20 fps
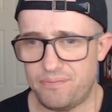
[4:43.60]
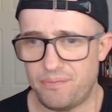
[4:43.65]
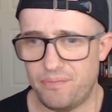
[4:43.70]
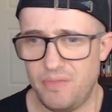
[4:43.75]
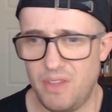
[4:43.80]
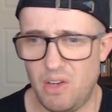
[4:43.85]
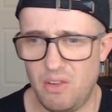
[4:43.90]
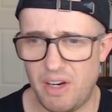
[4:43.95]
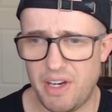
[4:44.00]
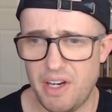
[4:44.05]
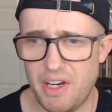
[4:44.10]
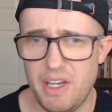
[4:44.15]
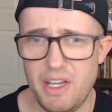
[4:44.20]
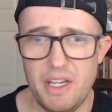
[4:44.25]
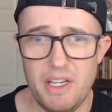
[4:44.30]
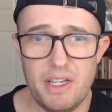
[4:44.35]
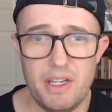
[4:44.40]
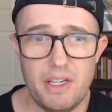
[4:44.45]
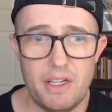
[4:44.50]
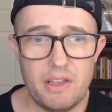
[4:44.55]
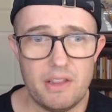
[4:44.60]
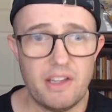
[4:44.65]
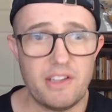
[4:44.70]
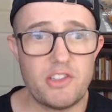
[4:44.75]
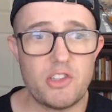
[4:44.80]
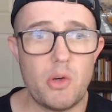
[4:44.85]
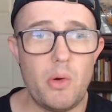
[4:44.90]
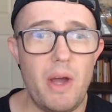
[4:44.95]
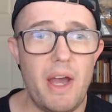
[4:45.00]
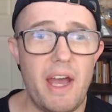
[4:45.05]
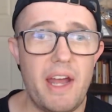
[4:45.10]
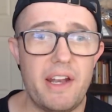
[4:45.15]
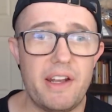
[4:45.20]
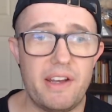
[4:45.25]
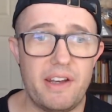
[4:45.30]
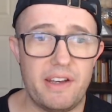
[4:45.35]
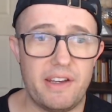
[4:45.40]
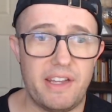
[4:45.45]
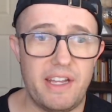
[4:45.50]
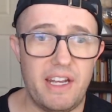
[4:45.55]
right, let's go ahead
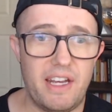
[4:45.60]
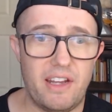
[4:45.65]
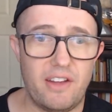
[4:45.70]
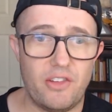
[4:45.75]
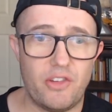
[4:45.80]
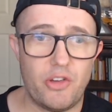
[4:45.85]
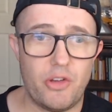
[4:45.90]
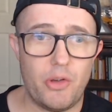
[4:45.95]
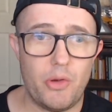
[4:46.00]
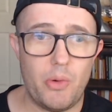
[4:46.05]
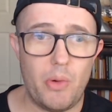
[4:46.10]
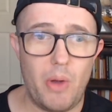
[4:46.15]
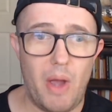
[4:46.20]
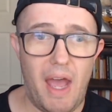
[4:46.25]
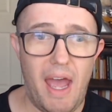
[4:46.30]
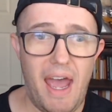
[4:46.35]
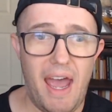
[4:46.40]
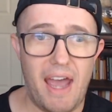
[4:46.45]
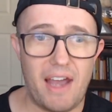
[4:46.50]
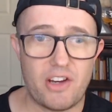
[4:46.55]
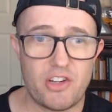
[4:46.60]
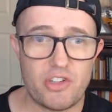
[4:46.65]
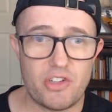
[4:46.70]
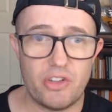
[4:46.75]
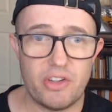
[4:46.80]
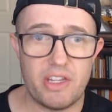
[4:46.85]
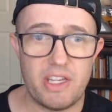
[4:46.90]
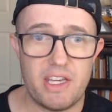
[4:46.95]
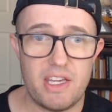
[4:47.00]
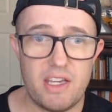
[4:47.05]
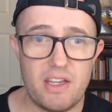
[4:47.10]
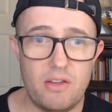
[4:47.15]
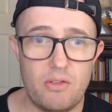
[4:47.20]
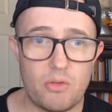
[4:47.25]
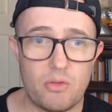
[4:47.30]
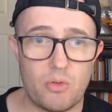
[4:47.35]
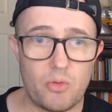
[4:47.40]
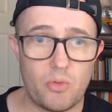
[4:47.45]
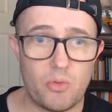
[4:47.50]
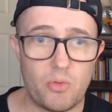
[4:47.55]
and get into actually
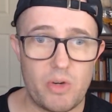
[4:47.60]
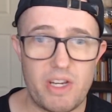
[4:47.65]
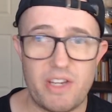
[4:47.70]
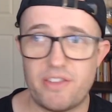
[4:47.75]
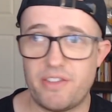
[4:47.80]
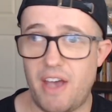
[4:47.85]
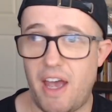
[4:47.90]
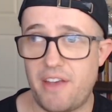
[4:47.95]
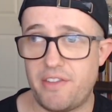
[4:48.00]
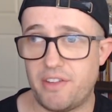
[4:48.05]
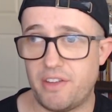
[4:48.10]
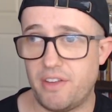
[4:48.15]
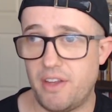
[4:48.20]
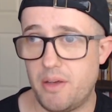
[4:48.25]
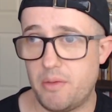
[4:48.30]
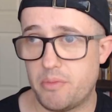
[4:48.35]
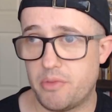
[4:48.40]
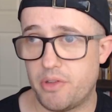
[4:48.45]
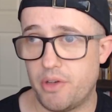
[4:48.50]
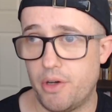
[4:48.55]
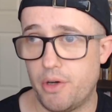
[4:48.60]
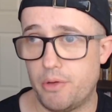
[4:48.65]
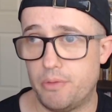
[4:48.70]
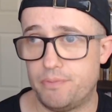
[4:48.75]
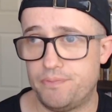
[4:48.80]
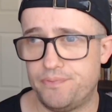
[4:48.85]
resizing them. So